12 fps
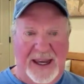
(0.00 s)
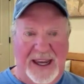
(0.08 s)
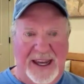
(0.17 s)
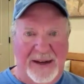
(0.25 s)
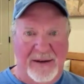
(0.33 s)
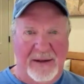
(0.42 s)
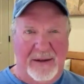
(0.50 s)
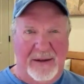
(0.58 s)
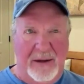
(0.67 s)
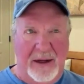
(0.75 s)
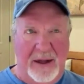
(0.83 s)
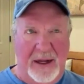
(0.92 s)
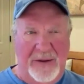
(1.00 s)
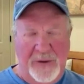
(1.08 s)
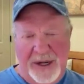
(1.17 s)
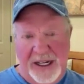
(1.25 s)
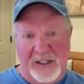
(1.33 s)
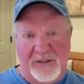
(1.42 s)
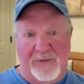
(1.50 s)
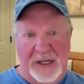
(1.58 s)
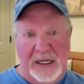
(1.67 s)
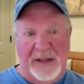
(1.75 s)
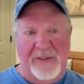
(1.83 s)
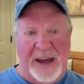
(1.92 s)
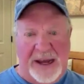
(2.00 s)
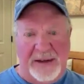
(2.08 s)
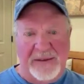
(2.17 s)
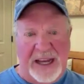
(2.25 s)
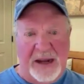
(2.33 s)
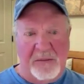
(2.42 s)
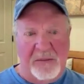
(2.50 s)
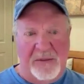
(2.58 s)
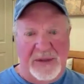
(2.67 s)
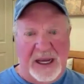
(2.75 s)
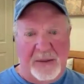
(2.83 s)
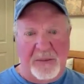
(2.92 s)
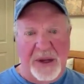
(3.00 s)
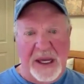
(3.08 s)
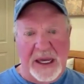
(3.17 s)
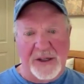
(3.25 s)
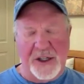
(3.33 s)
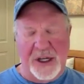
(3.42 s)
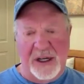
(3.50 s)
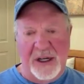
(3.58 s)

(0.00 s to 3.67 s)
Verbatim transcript: and everybody's feeling that that that pinch,